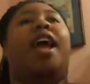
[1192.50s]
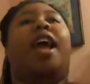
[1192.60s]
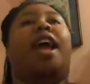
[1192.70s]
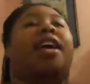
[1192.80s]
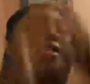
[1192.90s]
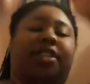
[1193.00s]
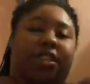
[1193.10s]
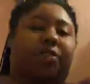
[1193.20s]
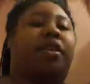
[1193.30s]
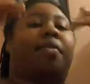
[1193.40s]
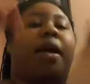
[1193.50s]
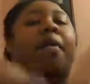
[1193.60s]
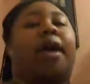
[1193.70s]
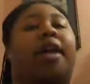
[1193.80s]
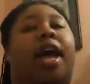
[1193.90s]
and just work my
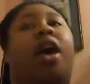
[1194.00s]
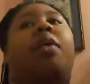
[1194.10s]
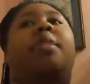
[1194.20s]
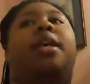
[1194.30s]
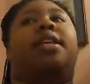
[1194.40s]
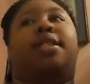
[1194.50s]
way down because